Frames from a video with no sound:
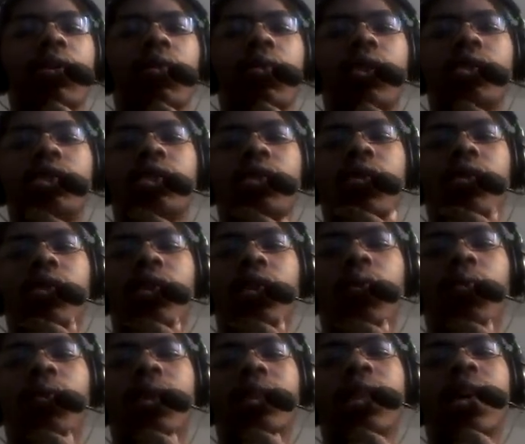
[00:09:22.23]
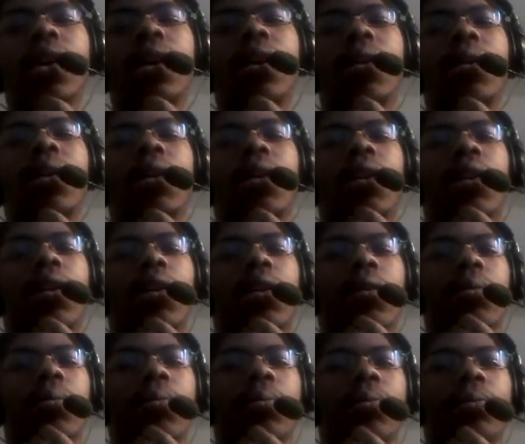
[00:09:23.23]
crush going on with
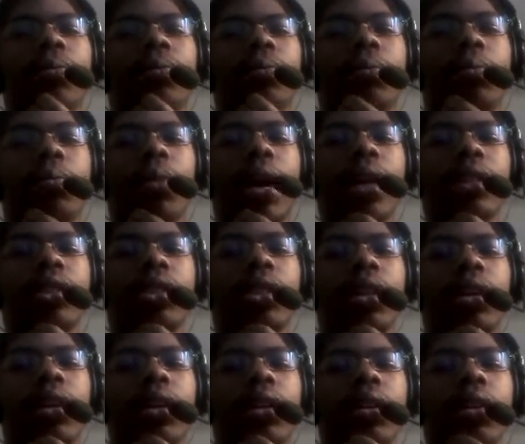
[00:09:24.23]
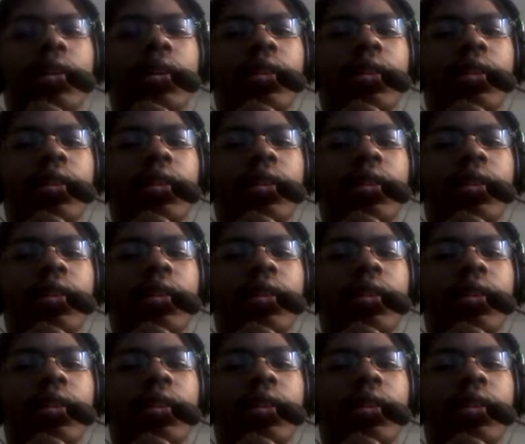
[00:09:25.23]
Machia.